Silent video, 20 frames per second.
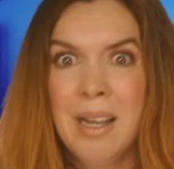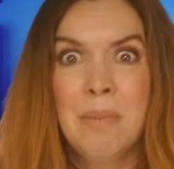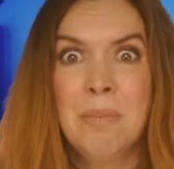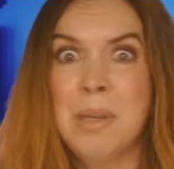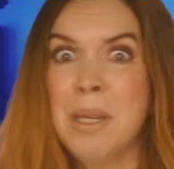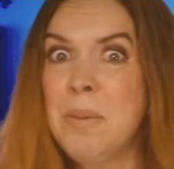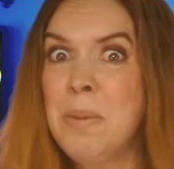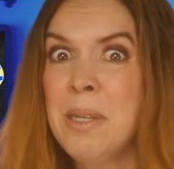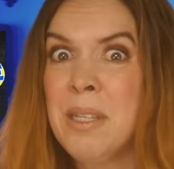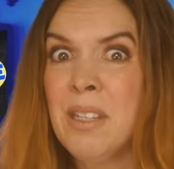
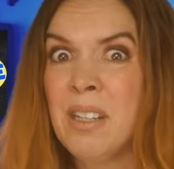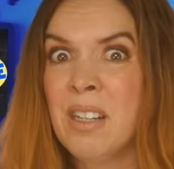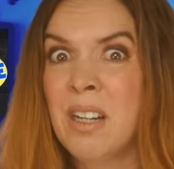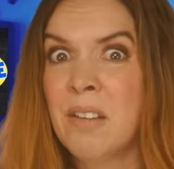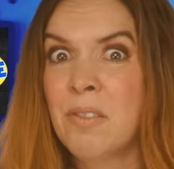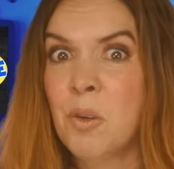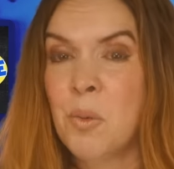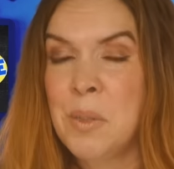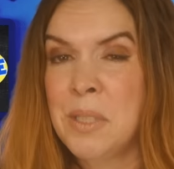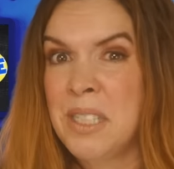maybe the
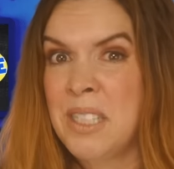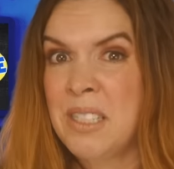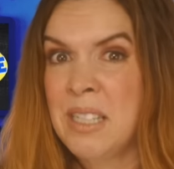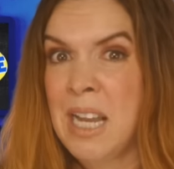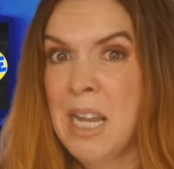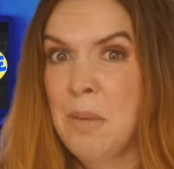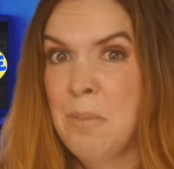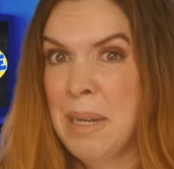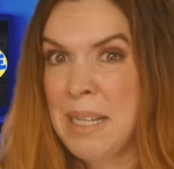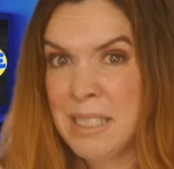cover was
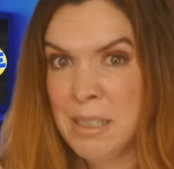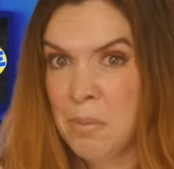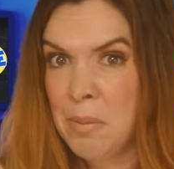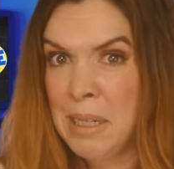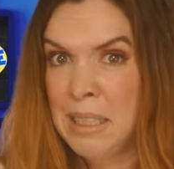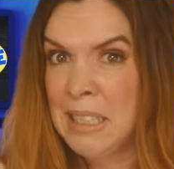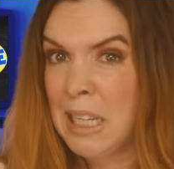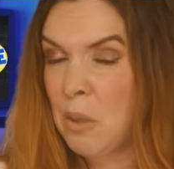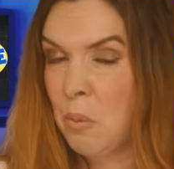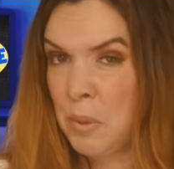designed by
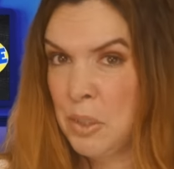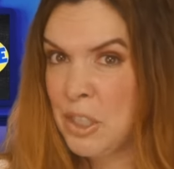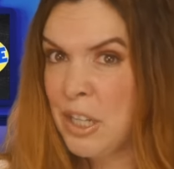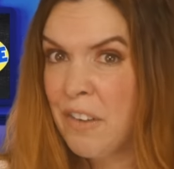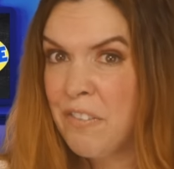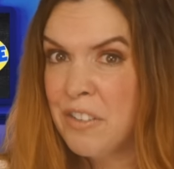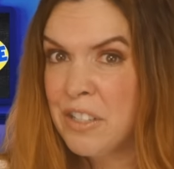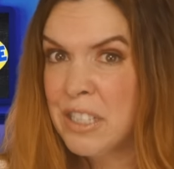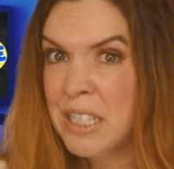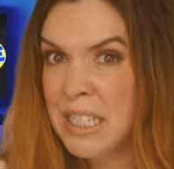somebody like
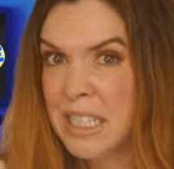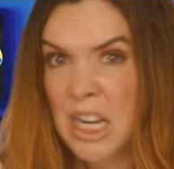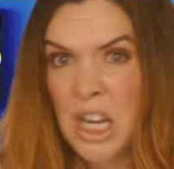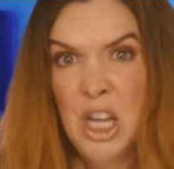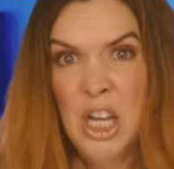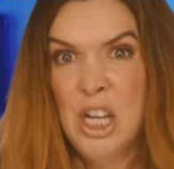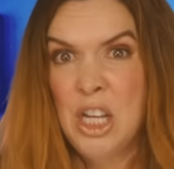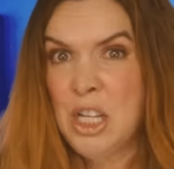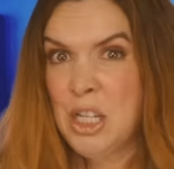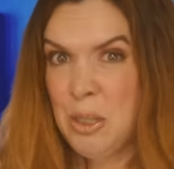Witcheficent,
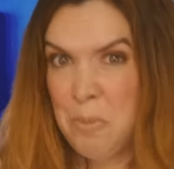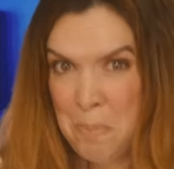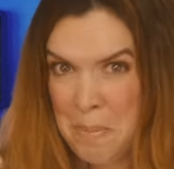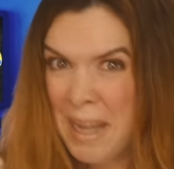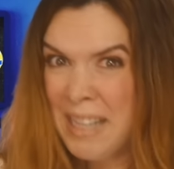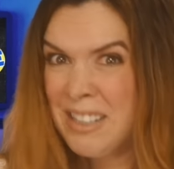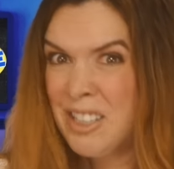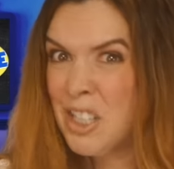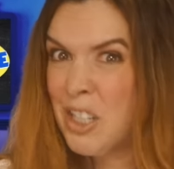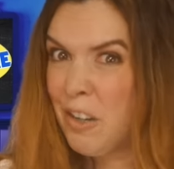
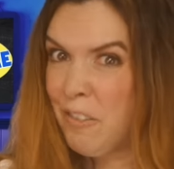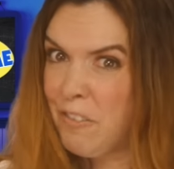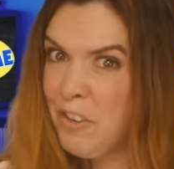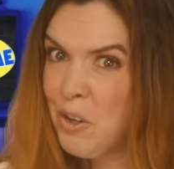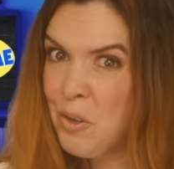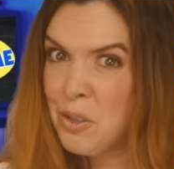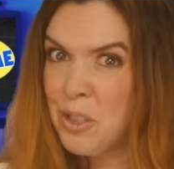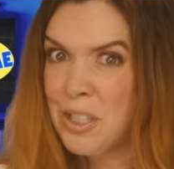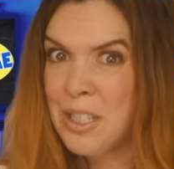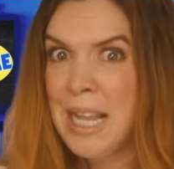meant to
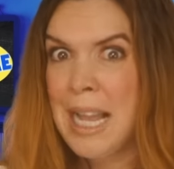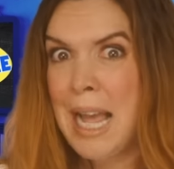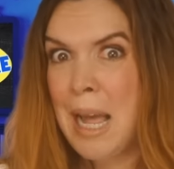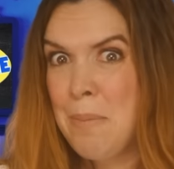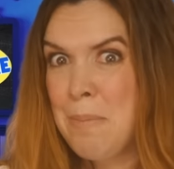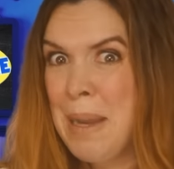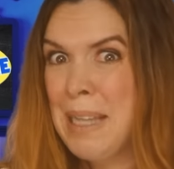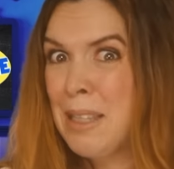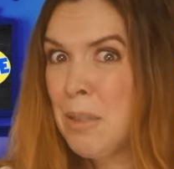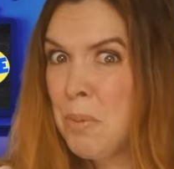confuse us and
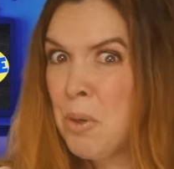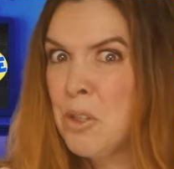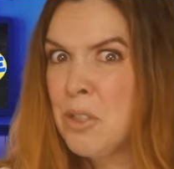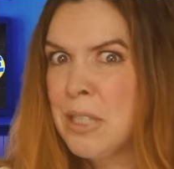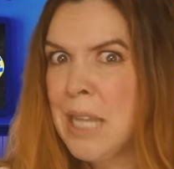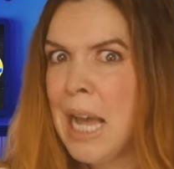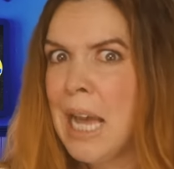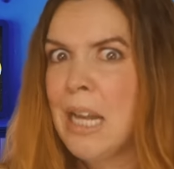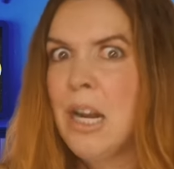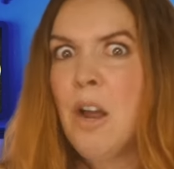make the book
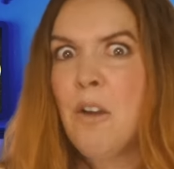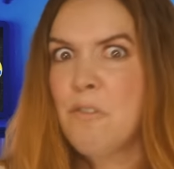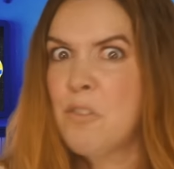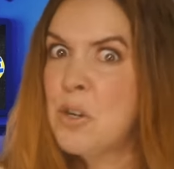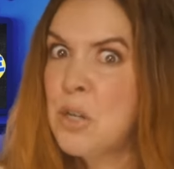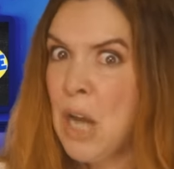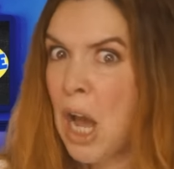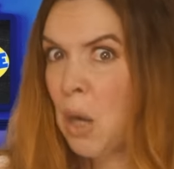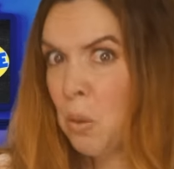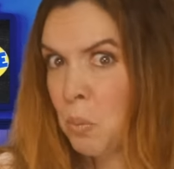sad for
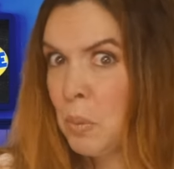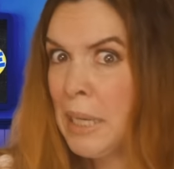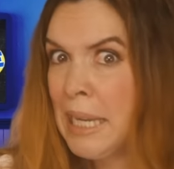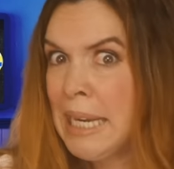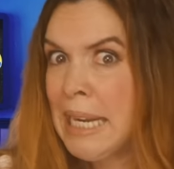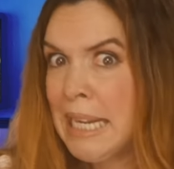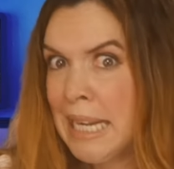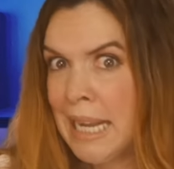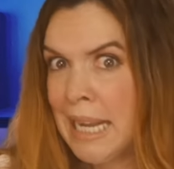not reading